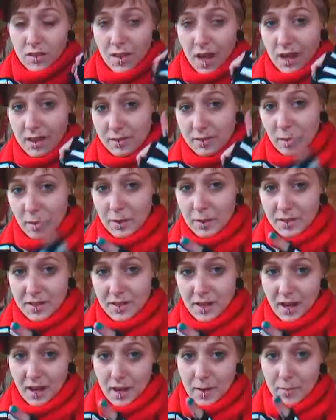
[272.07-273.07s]
that is about the
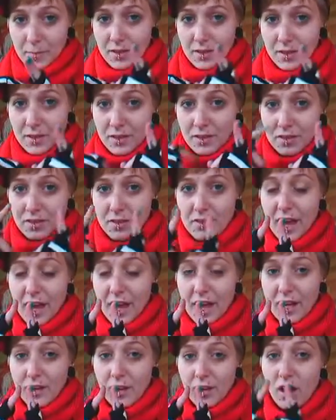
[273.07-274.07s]
time
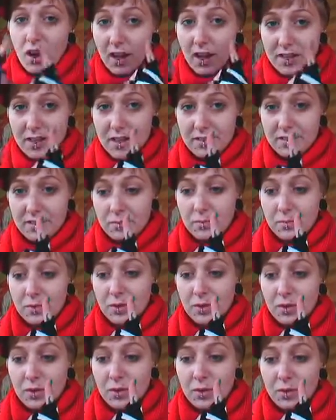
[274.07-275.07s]
that autism
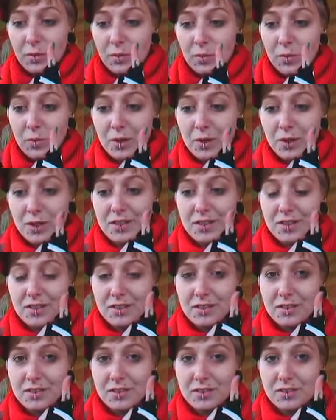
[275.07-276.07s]
would
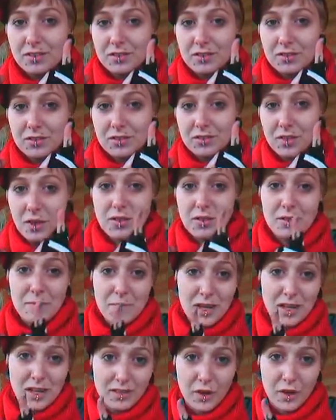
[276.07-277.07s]
start
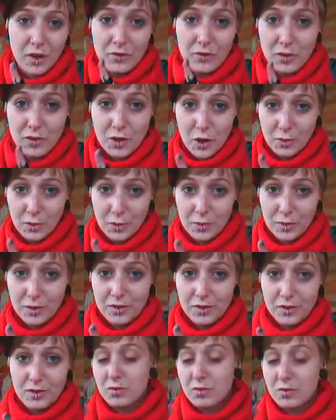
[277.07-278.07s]
to make itself known
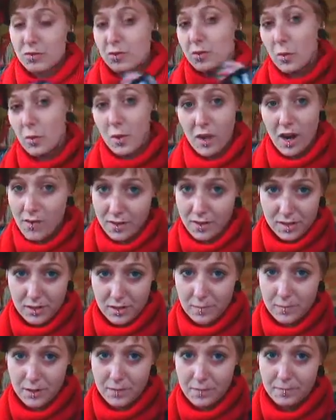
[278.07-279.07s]
through whatever
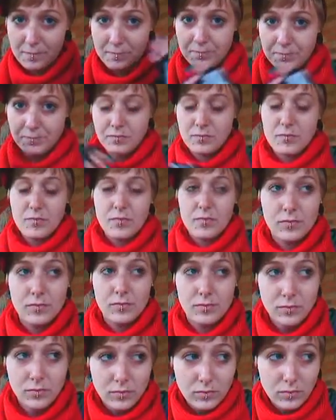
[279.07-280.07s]
symptom.
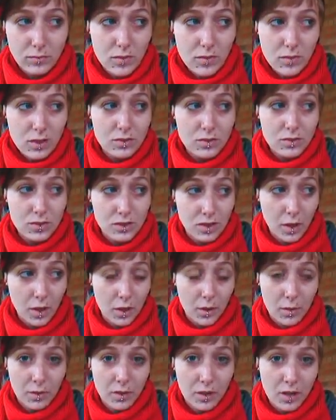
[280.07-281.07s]

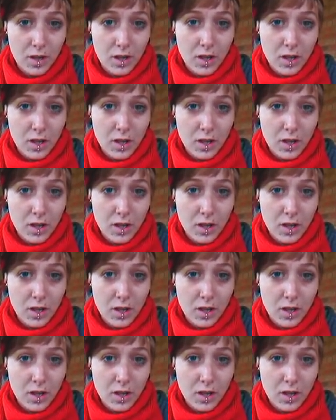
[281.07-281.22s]
So,